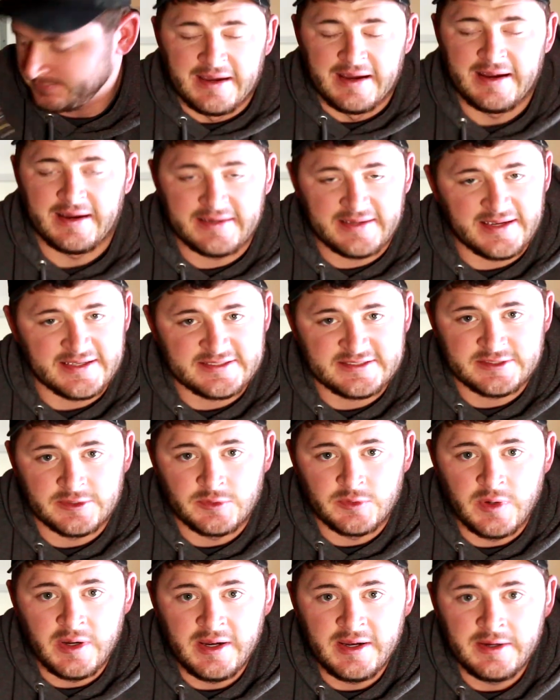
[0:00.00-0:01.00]
Alright guys,
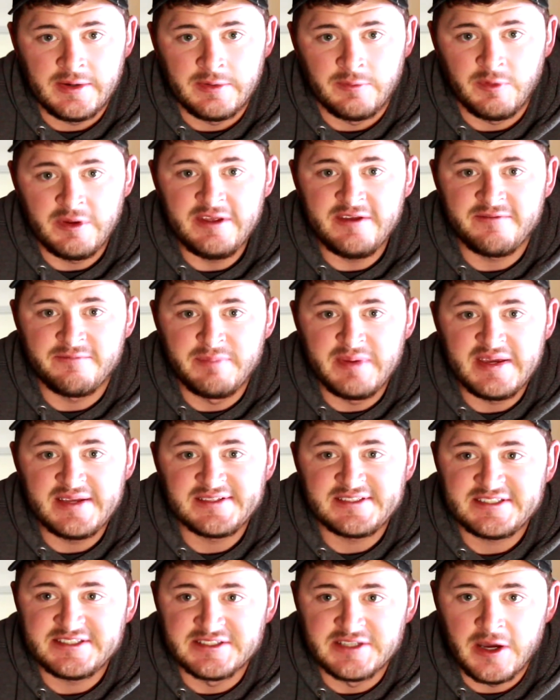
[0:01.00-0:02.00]
so we have been
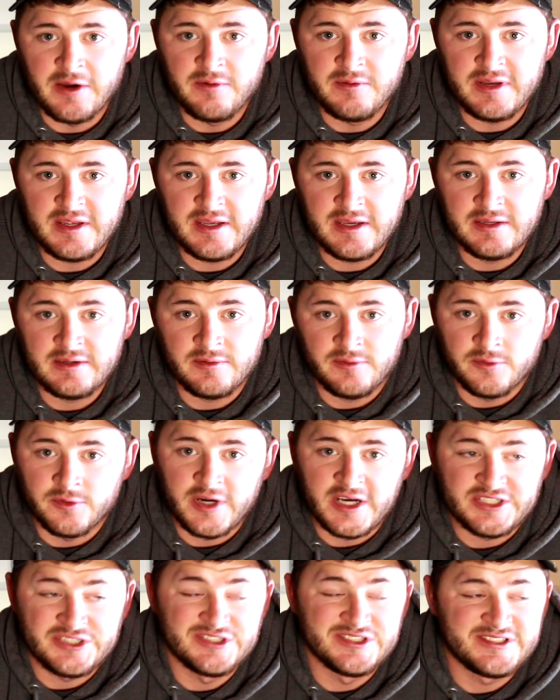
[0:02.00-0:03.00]
snowed in, or
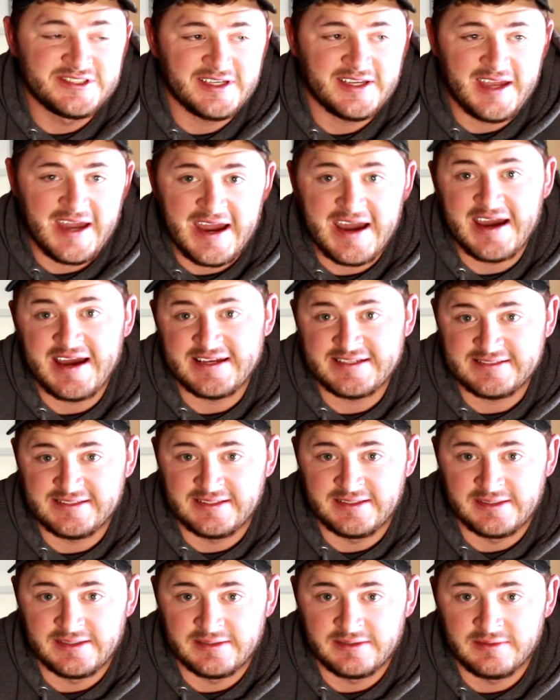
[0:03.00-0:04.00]
I should say iced
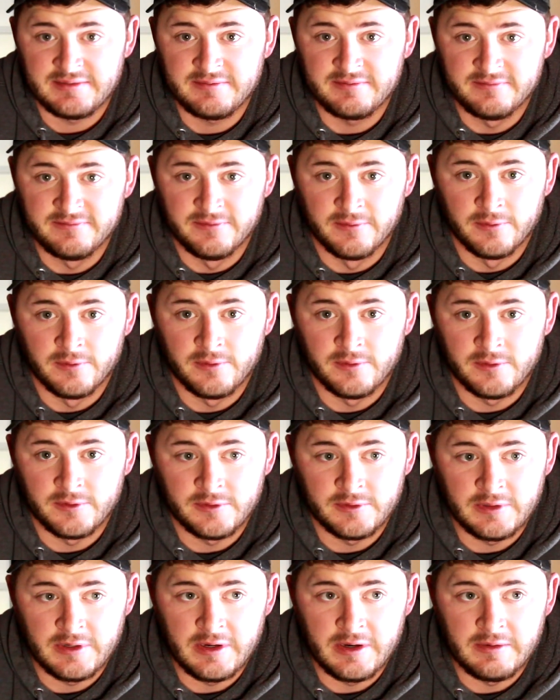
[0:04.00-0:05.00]
in,
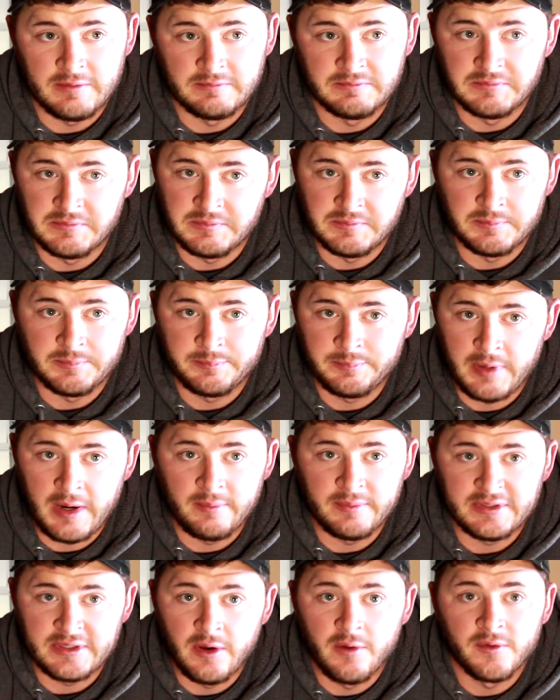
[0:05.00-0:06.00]
for
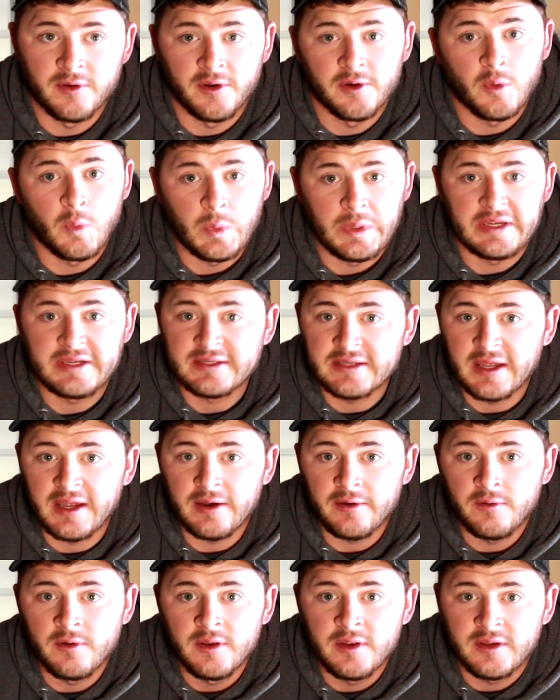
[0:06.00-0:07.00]
probably going on a week
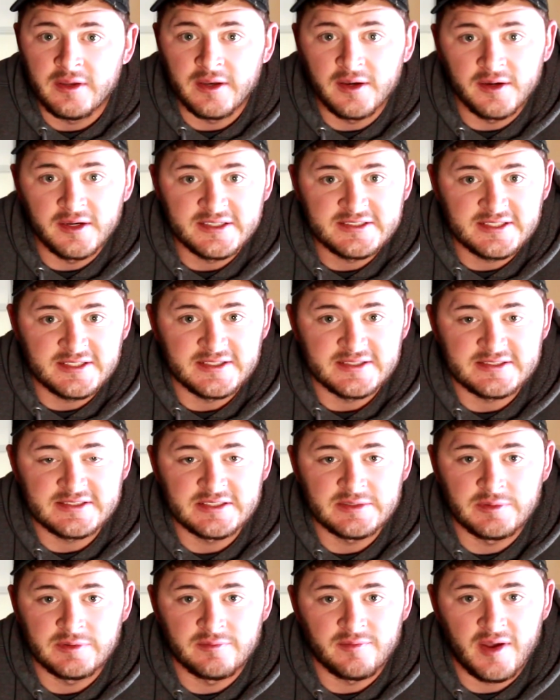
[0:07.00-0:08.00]
now. Here in East
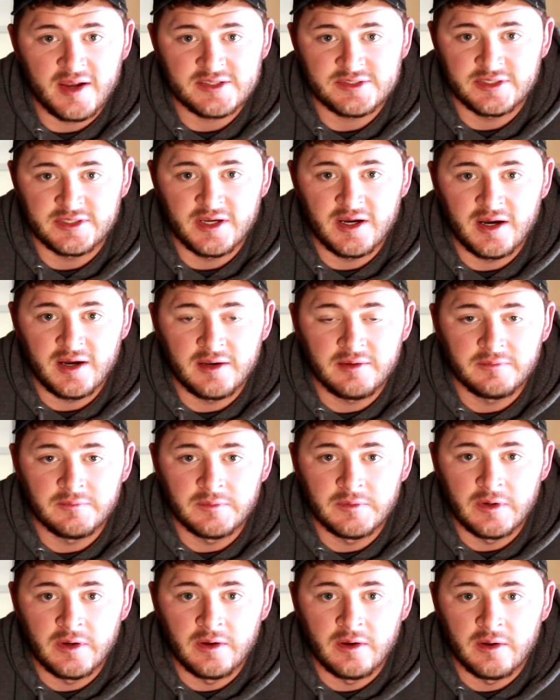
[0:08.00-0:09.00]
Tennessee we've actually got
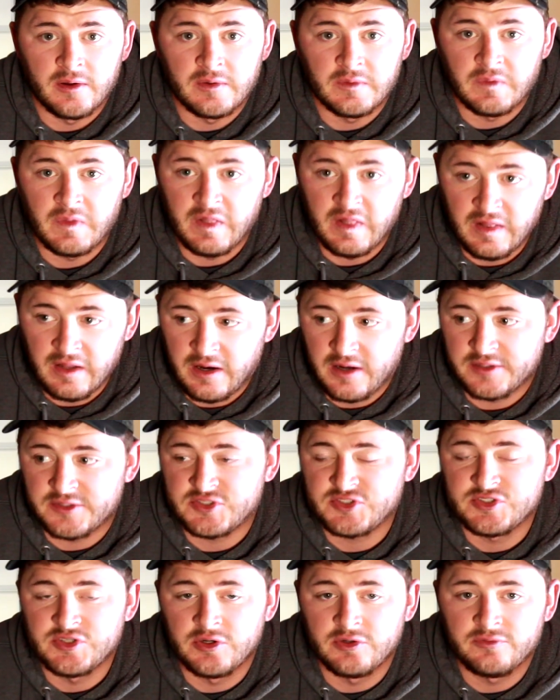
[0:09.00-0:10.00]
a lot of
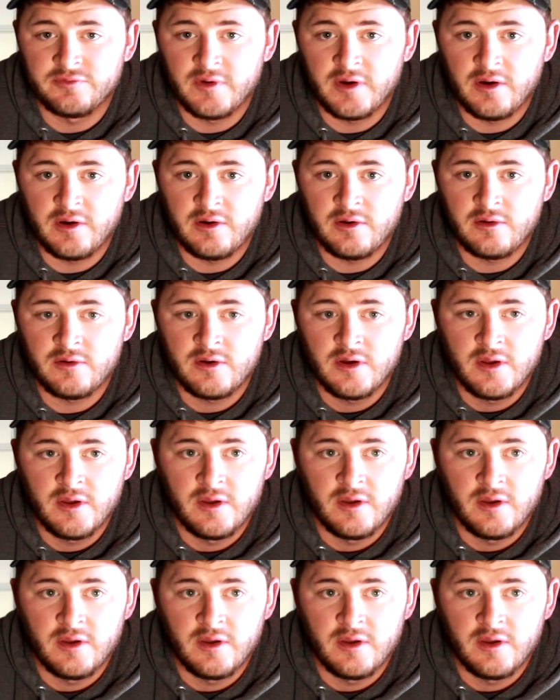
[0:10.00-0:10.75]
snowfall,